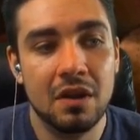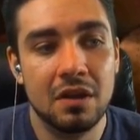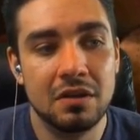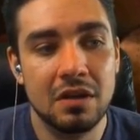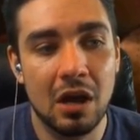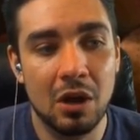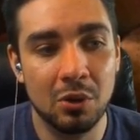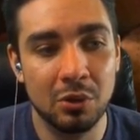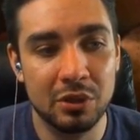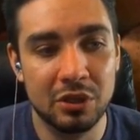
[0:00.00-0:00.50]

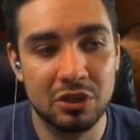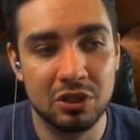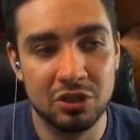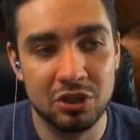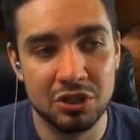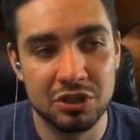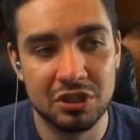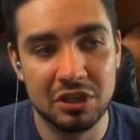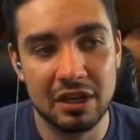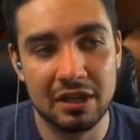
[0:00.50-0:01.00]
not only to
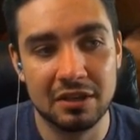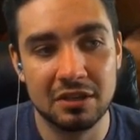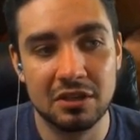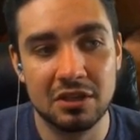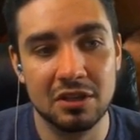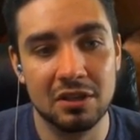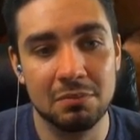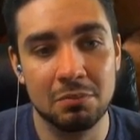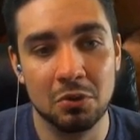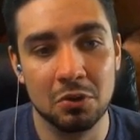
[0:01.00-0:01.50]
just like
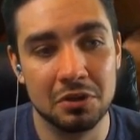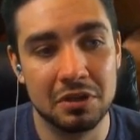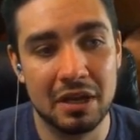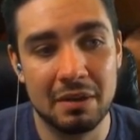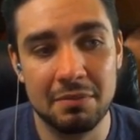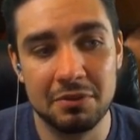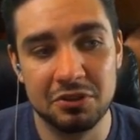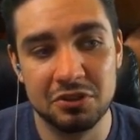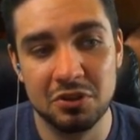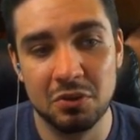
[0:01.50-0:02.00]
deal more
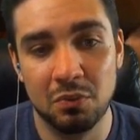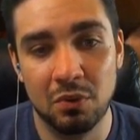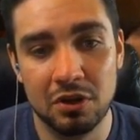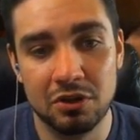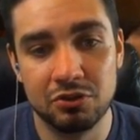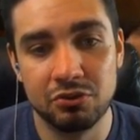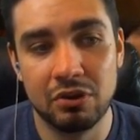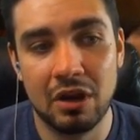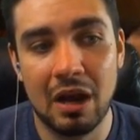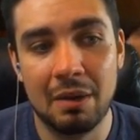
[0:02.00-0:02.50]
damage as a
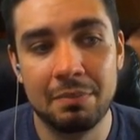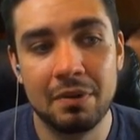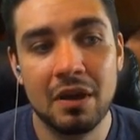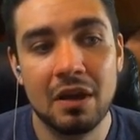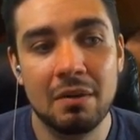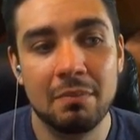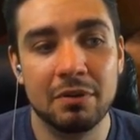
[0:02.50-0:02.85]
1-drop,